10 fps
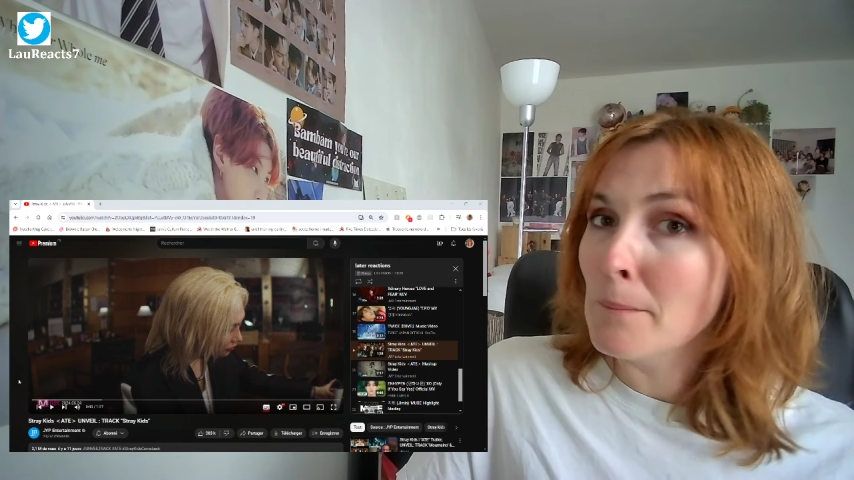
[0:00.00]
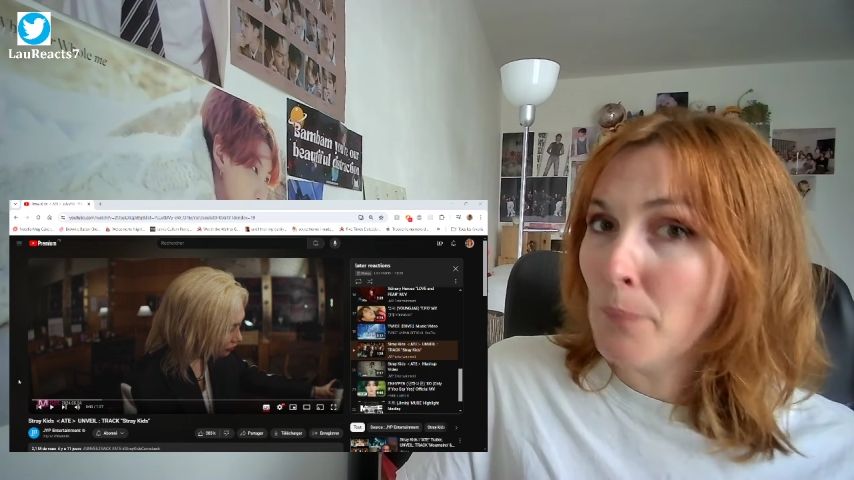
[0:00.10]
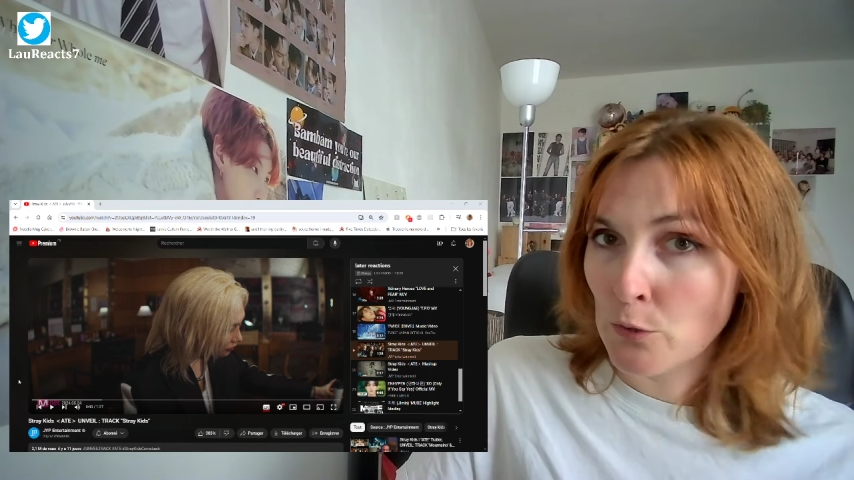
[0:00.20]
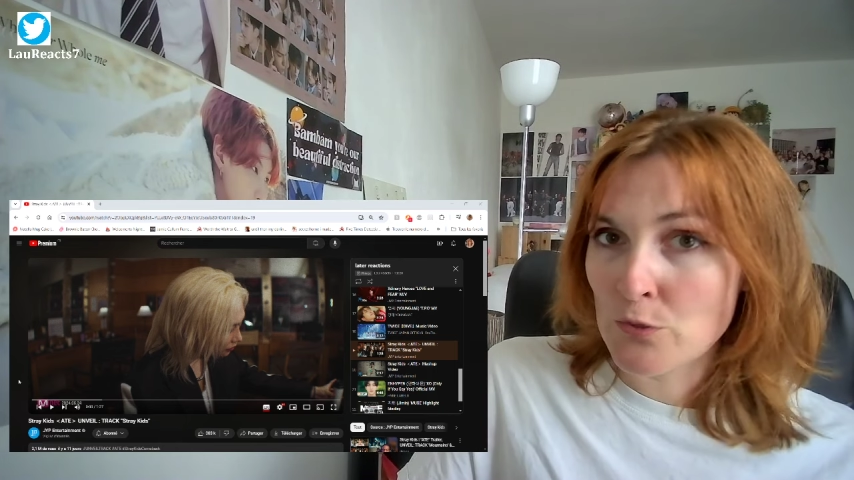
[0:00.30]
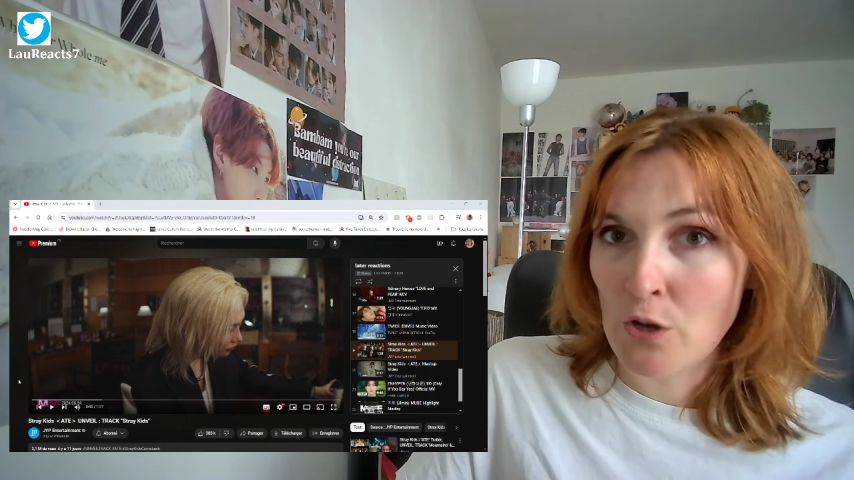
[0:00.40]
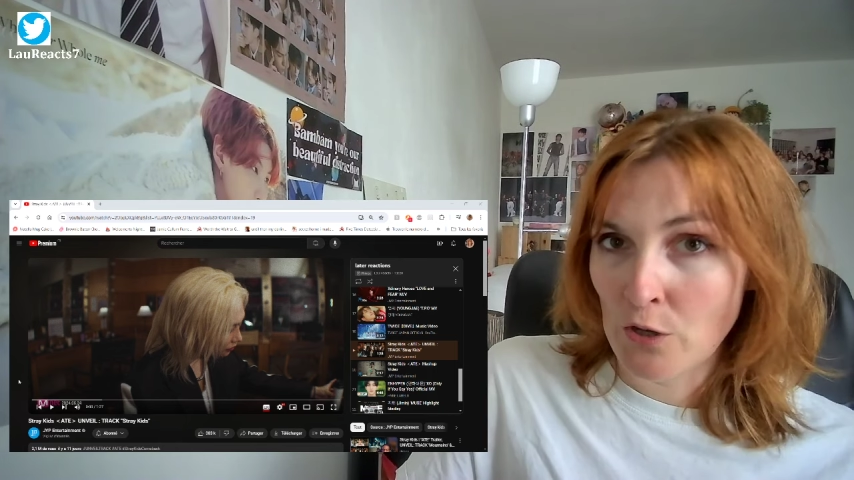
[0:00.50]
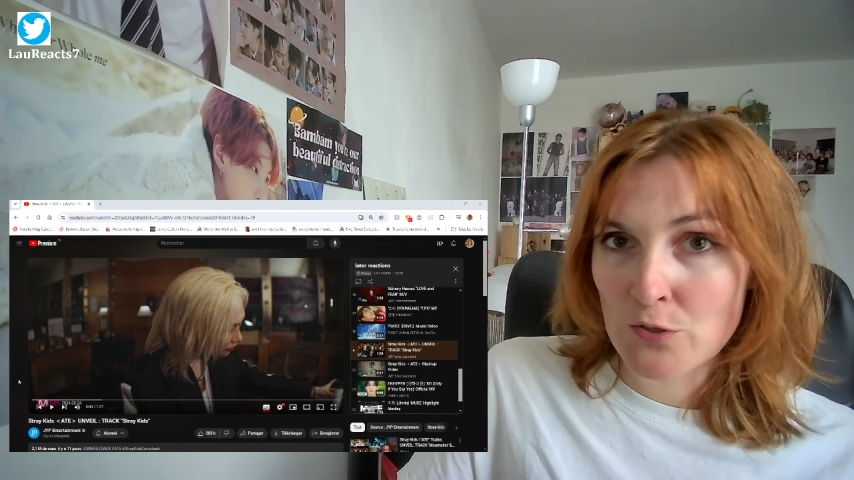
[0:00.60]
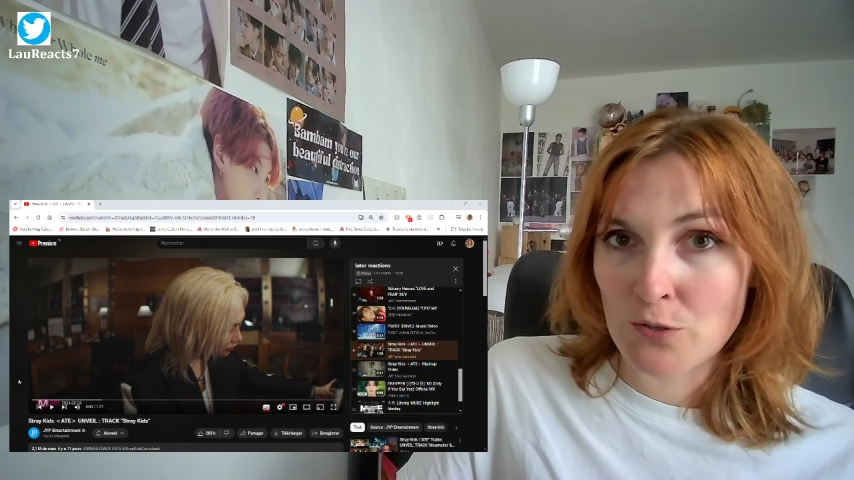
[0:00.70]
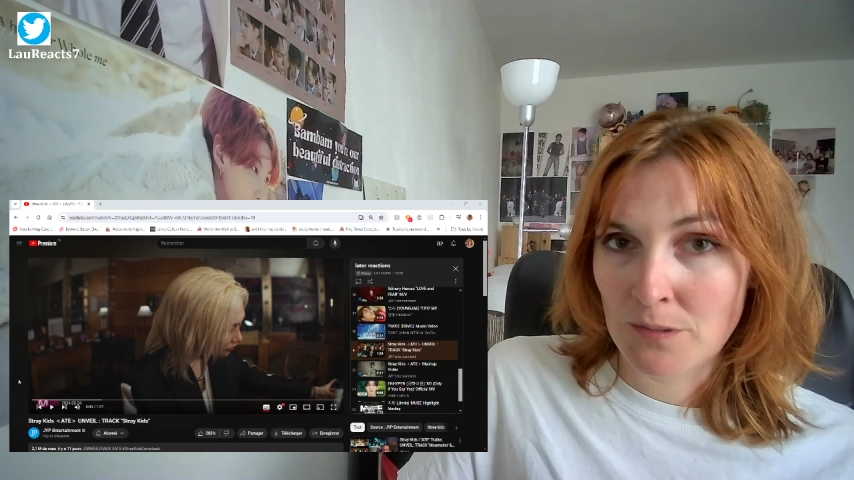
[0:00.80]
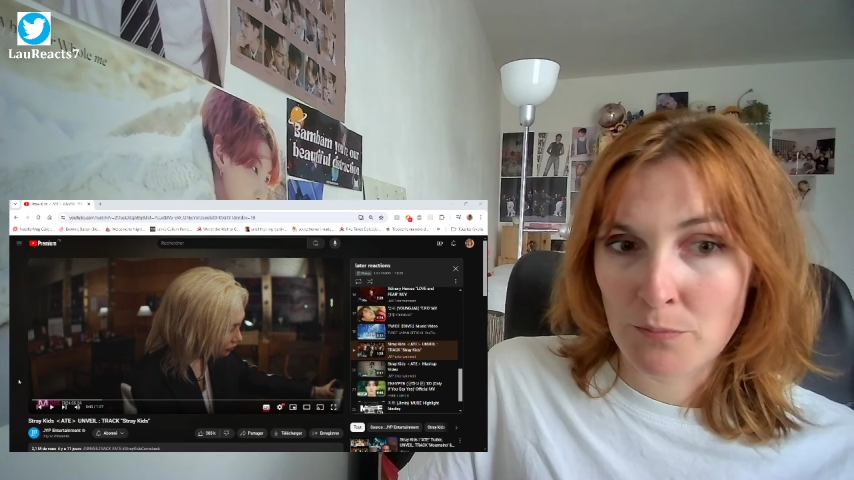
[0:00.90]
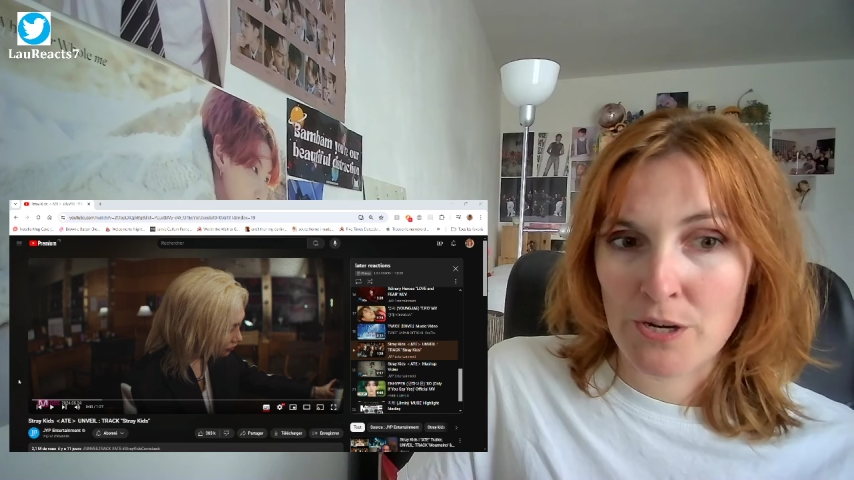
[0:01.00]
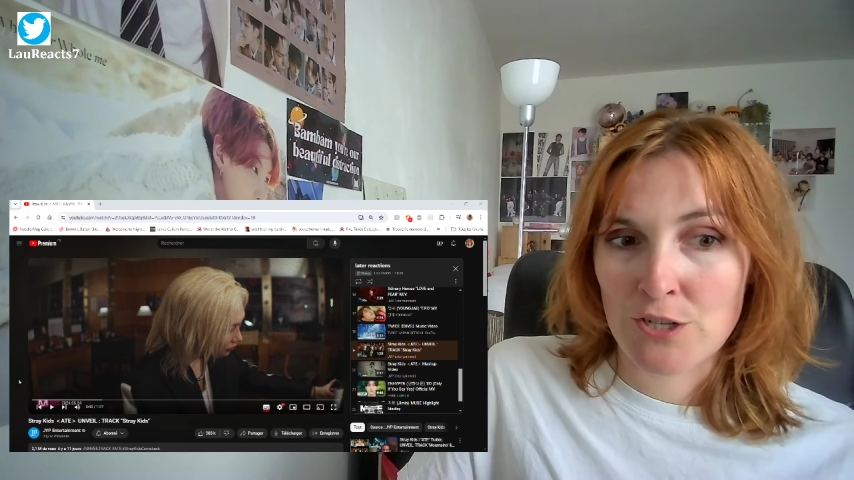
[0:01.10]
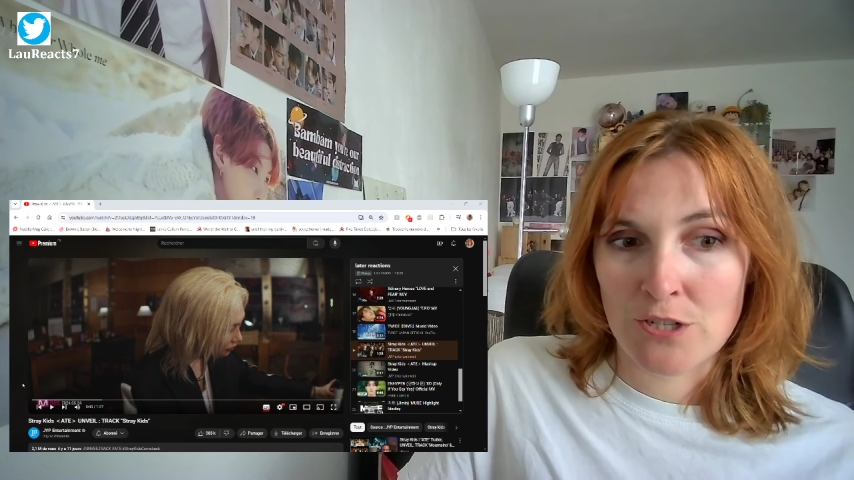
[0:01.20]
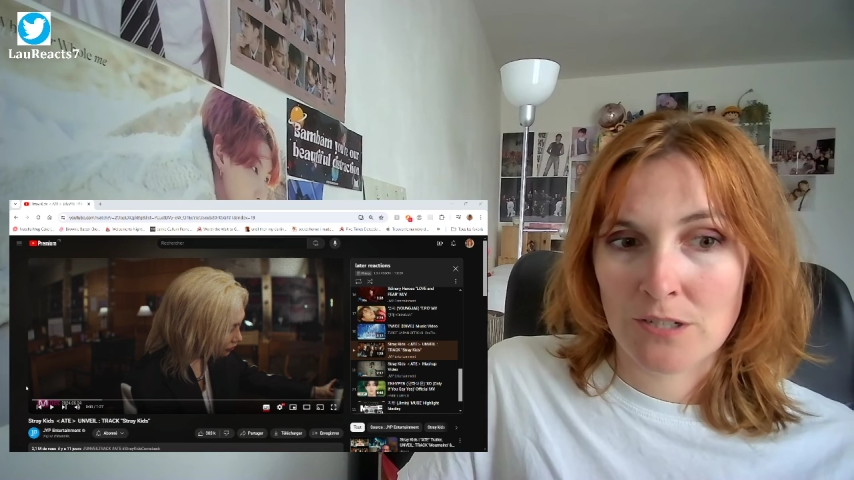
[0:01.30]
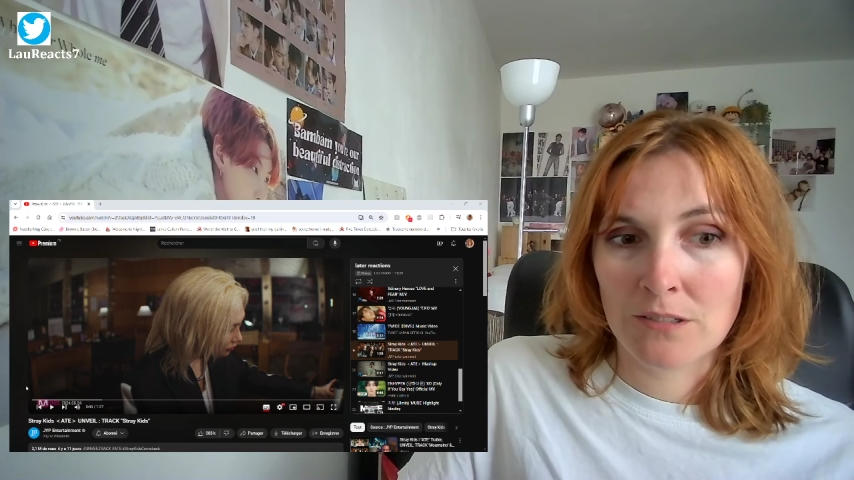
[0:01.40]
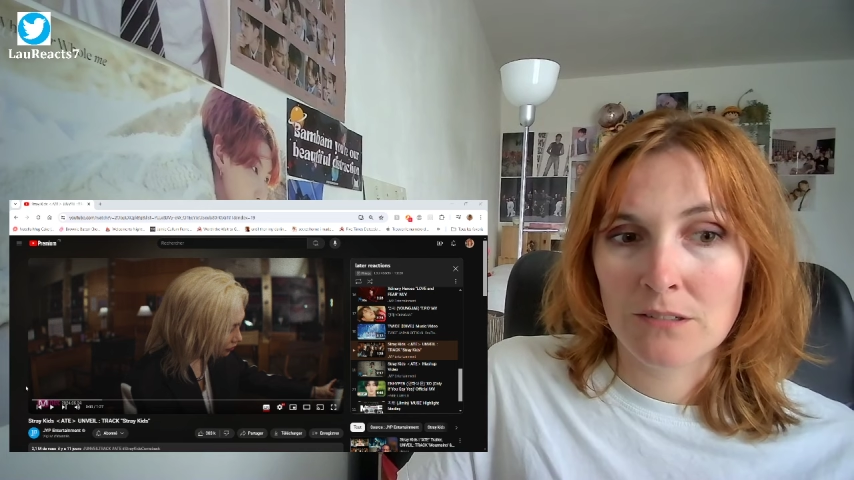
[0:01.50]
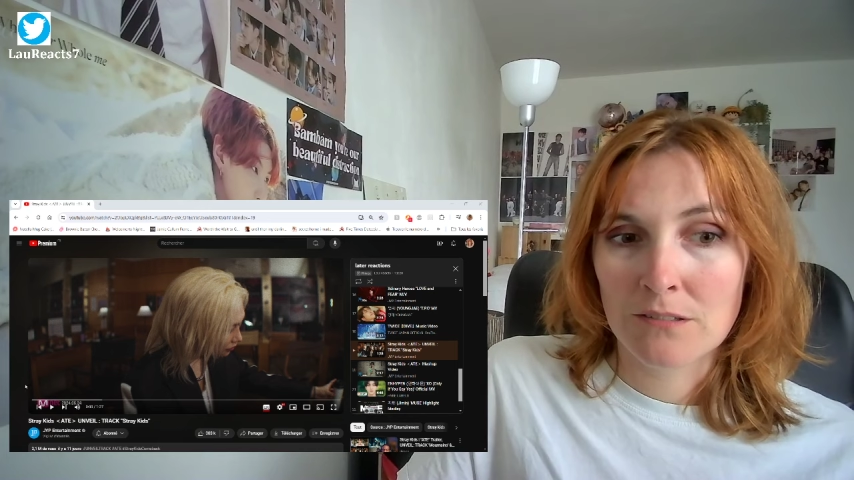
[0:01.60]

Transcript: post-concert depression.